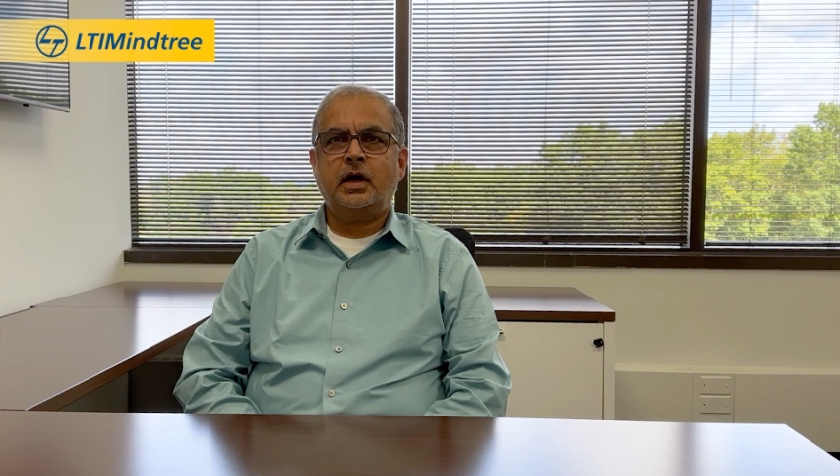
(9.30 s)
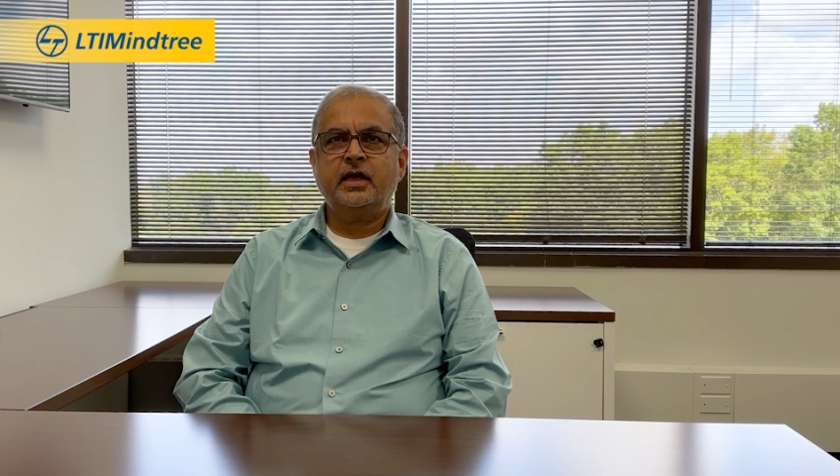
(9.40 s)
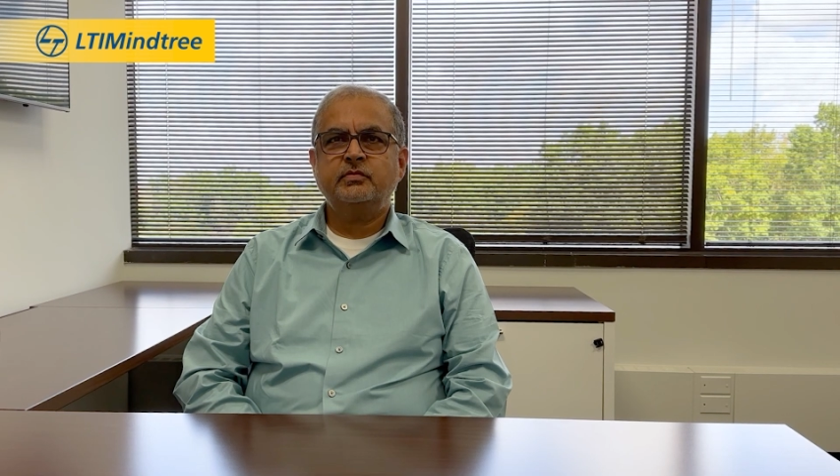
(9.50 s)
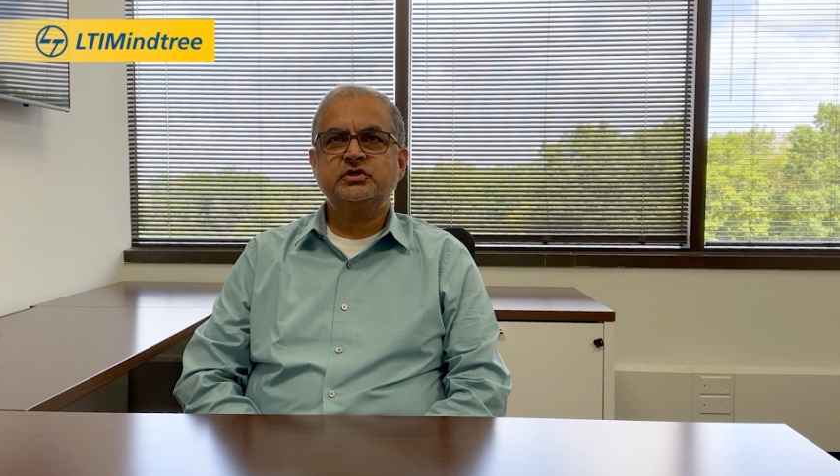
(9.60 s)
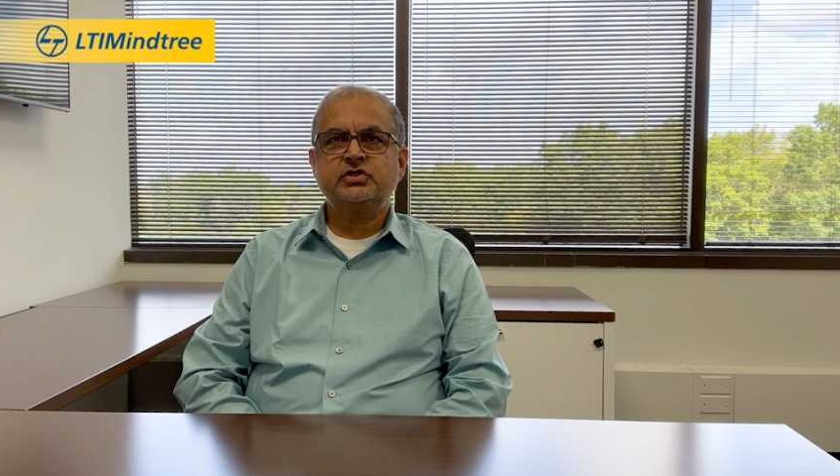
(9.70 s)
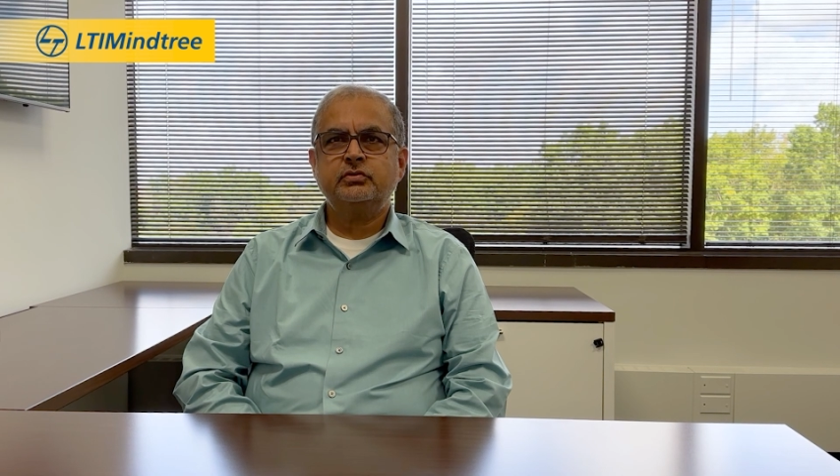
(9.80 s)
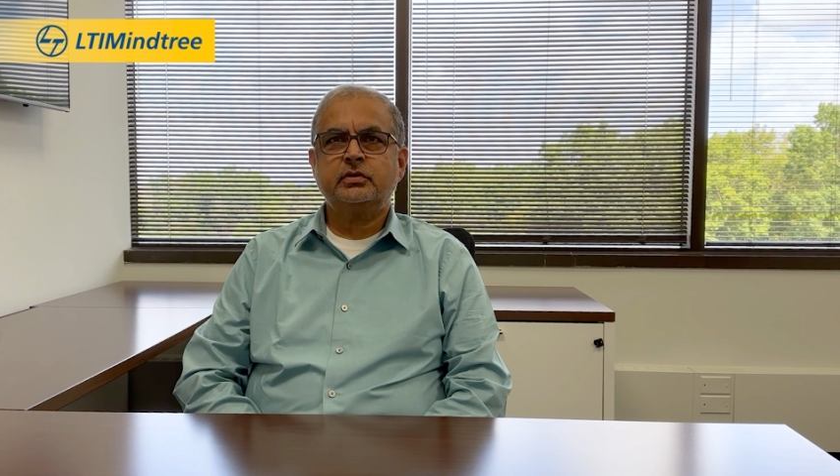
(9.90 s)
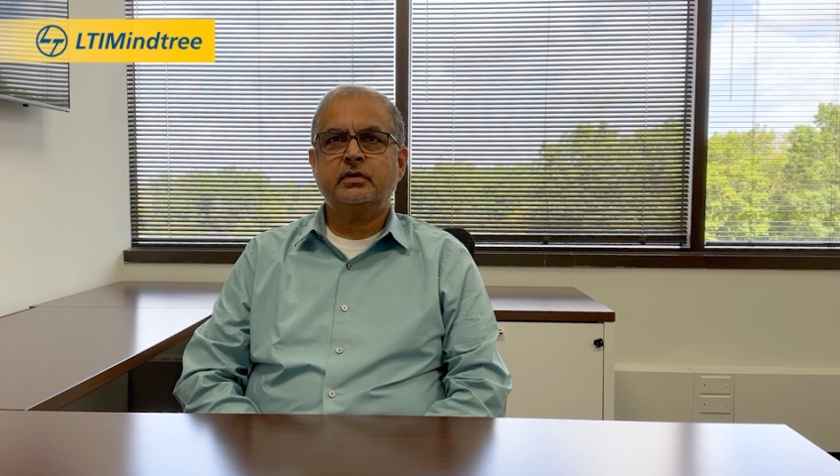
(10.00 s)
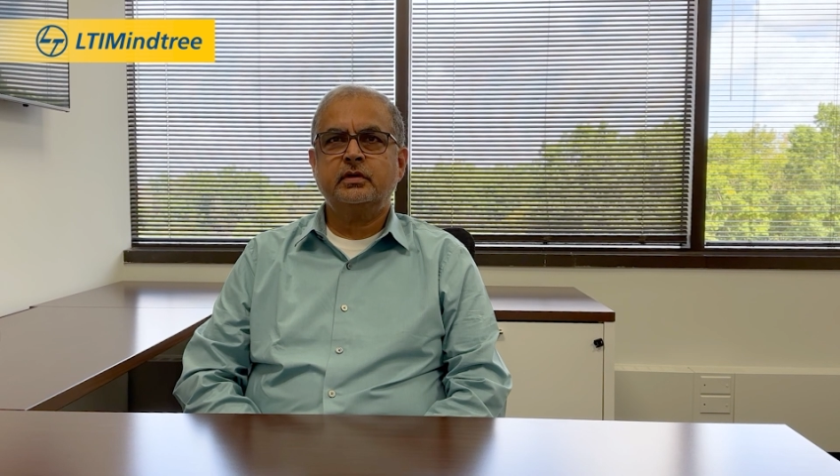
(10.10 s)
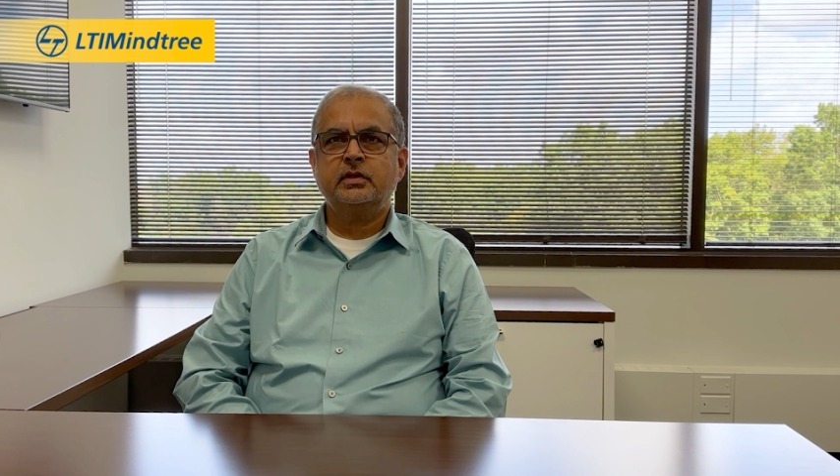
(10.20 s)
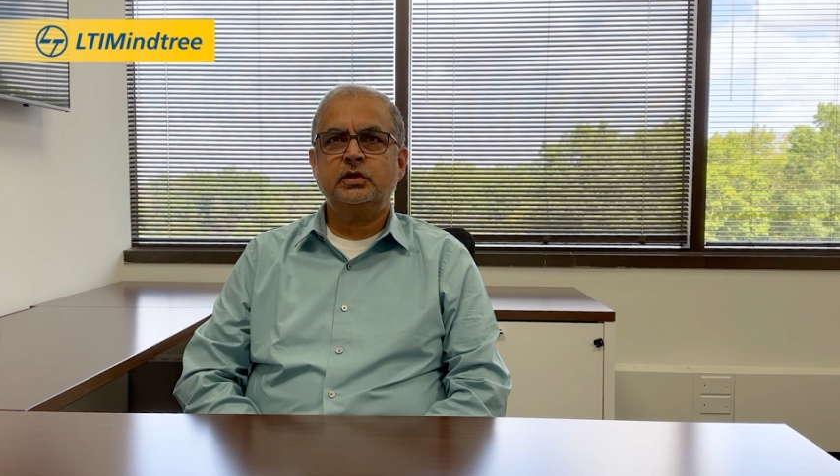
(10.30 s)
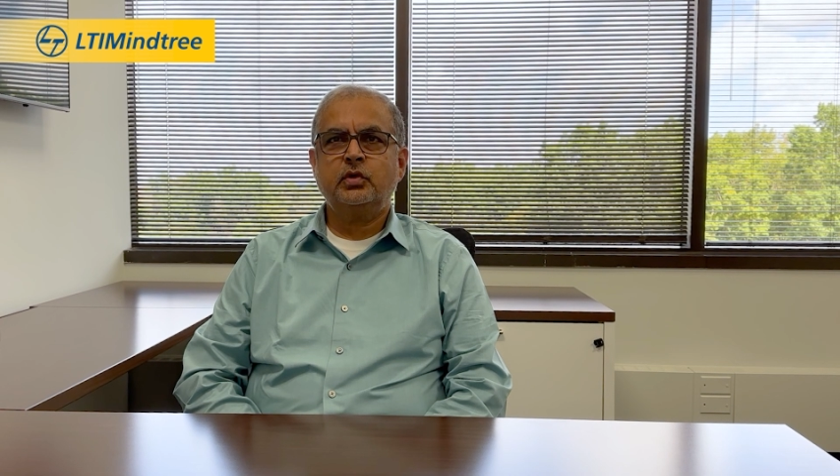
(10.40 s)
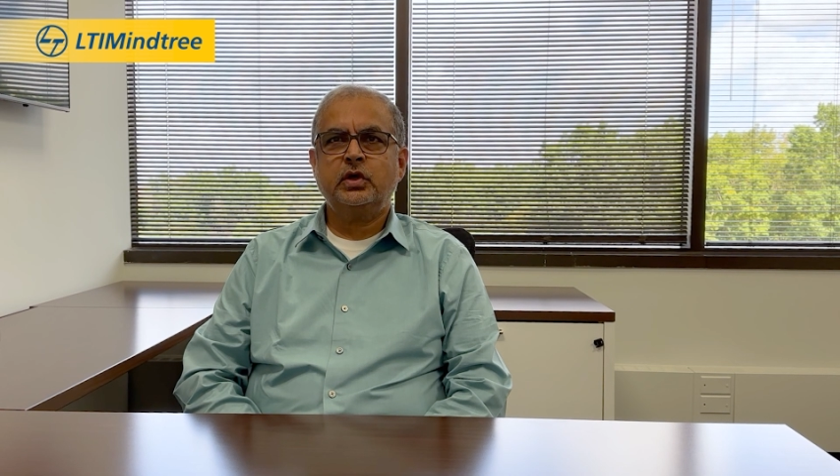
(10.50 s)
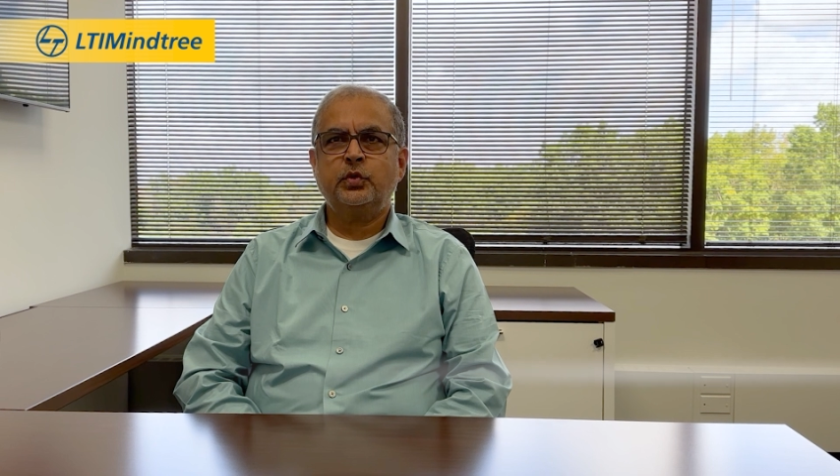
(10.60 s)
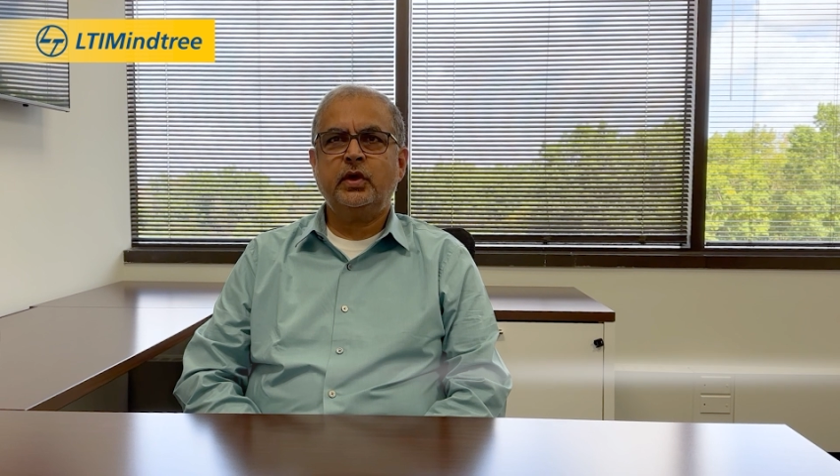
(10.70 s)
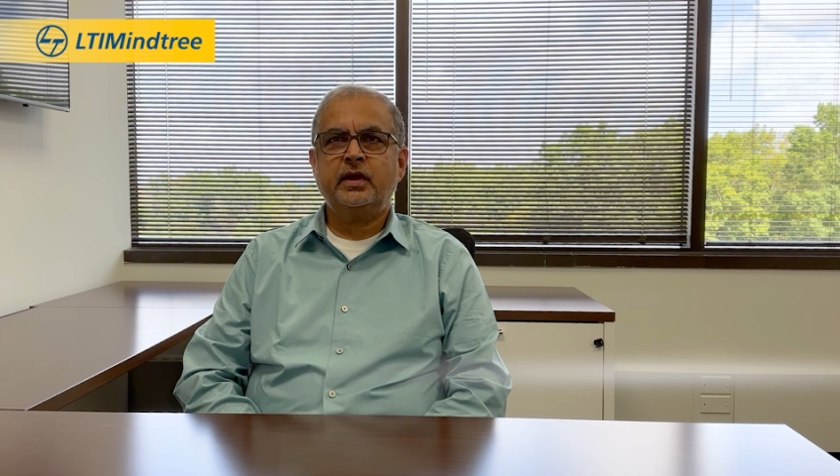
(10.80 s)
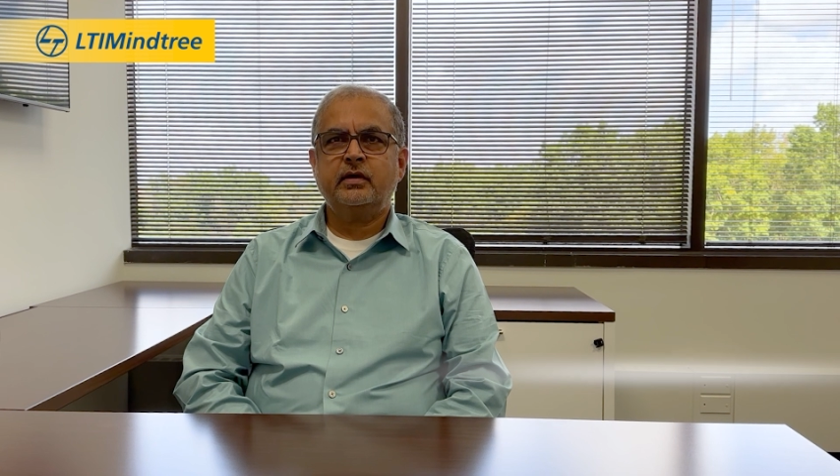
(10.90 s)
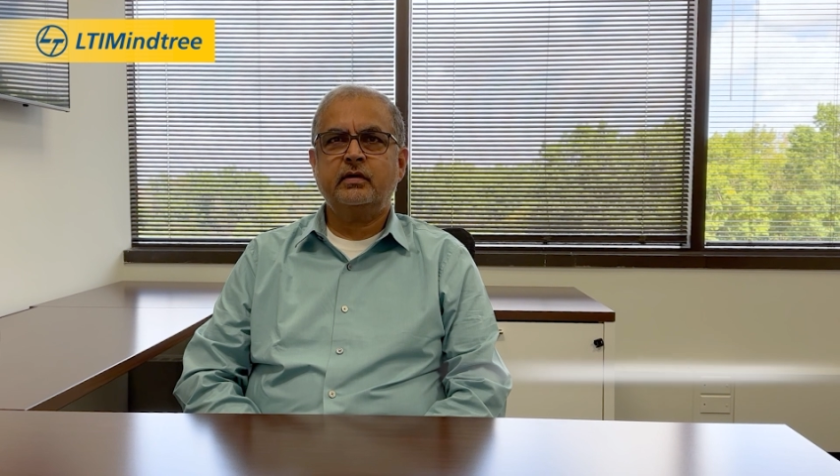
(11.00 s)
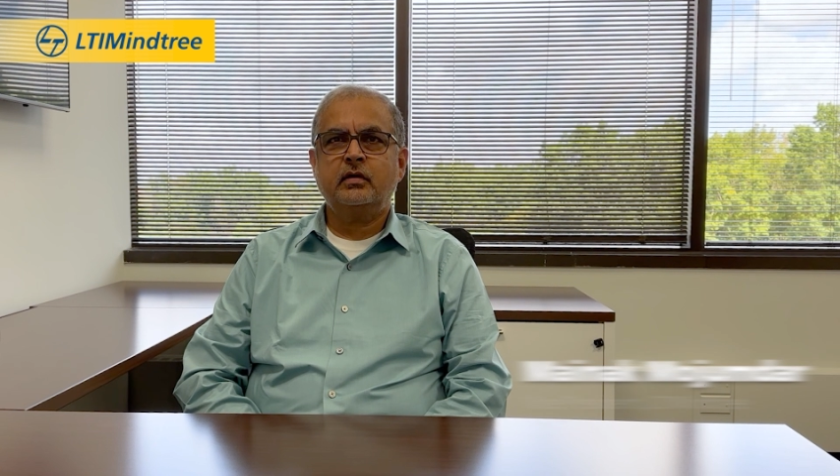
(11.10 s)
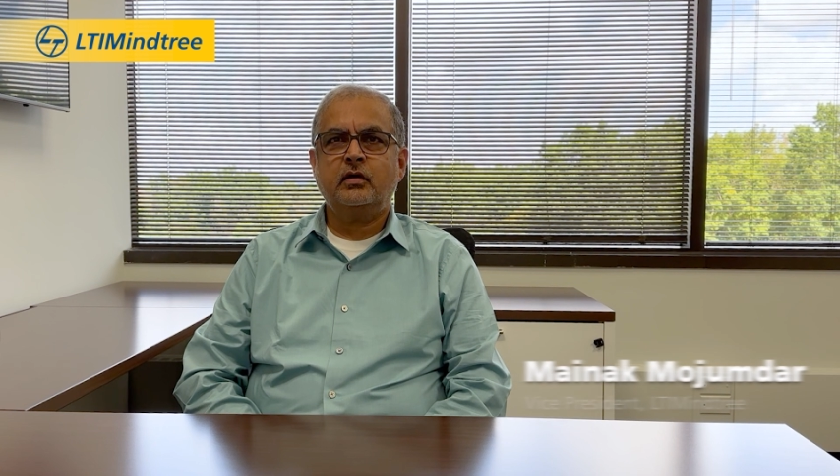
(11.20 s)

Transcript: I am sure you are aware